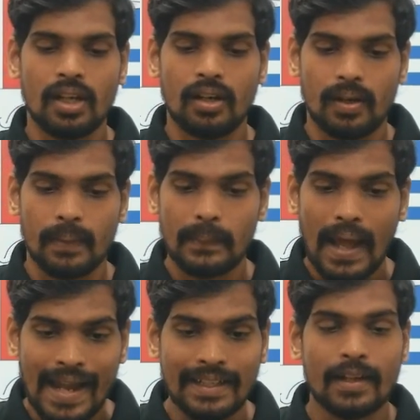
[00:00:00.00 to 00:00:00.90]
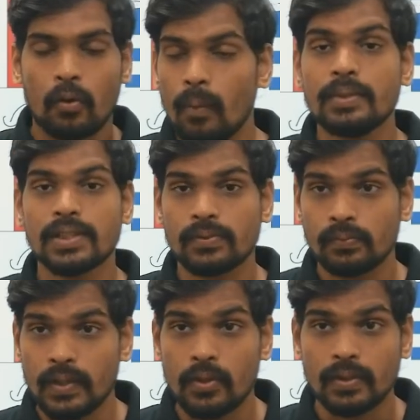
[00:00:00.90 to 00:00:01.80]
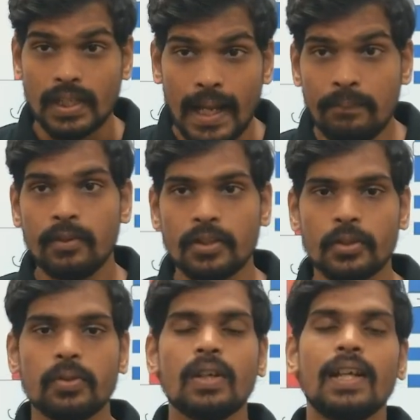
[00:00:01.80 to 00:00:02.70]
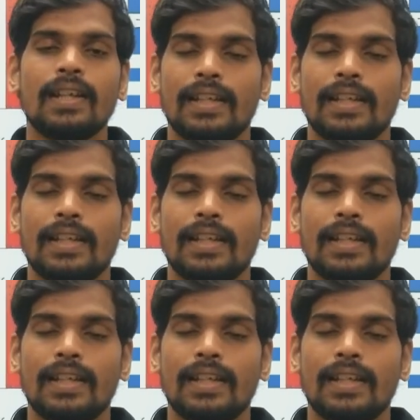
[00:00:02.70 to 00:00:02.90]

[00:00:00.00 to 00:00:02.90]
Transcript: And I hope this video was helpful to you.